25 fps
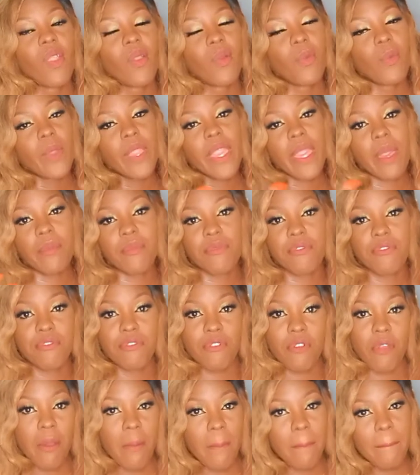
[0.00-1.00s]
where I'm
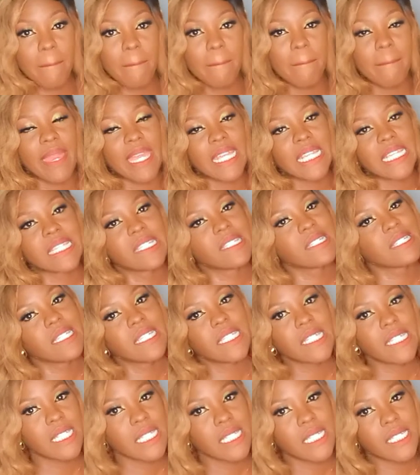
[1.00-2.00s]
from, my
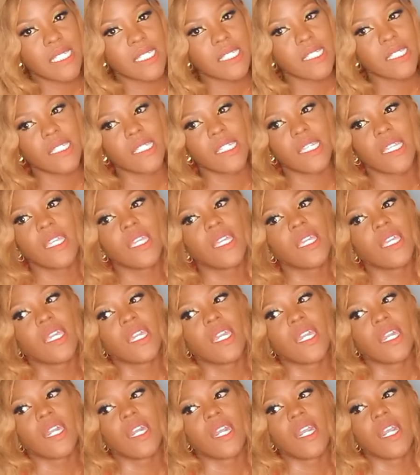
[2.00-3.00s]
city,
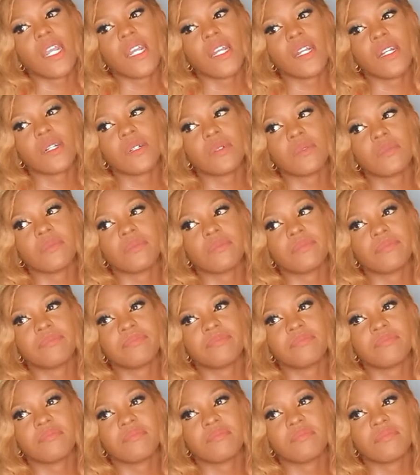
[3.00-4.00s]

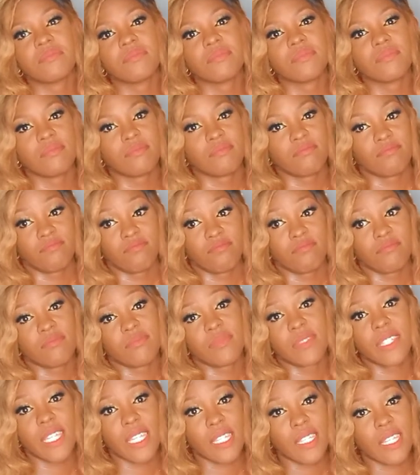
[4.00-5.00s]

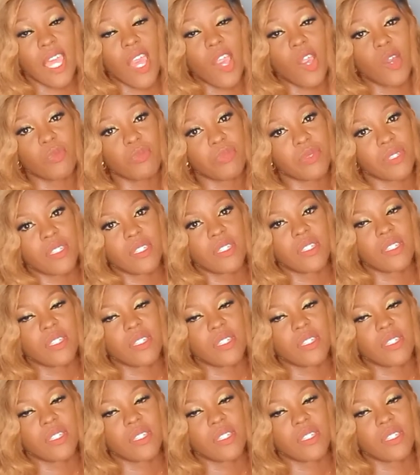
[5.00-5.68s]
then I'll be